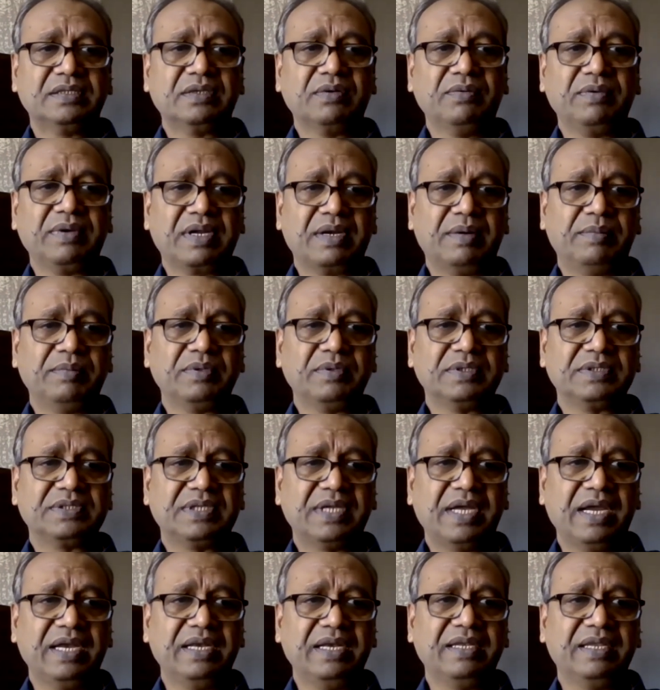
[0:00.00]
So we'll come to the
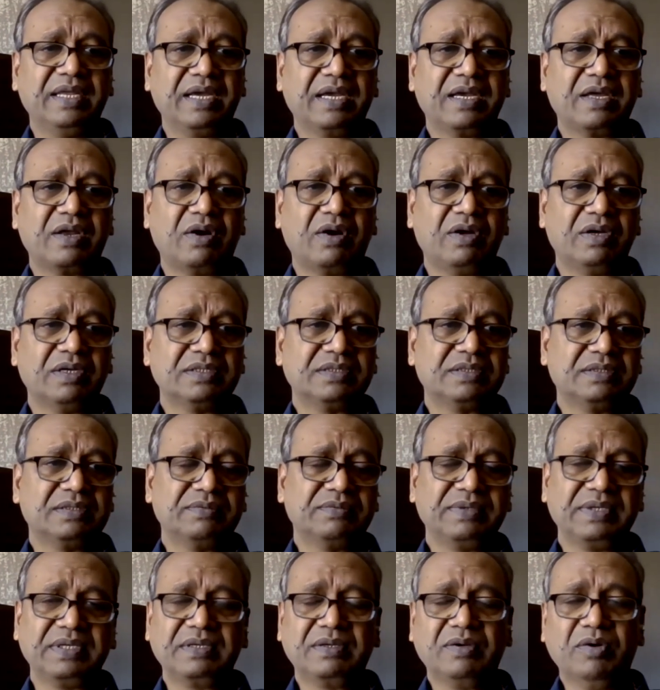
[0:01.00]
side, they cross,
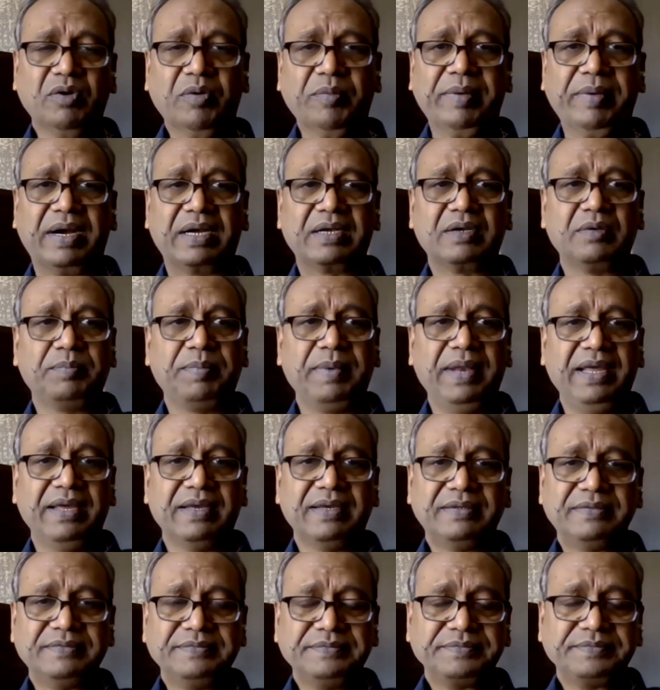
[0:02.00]
so we go back to play.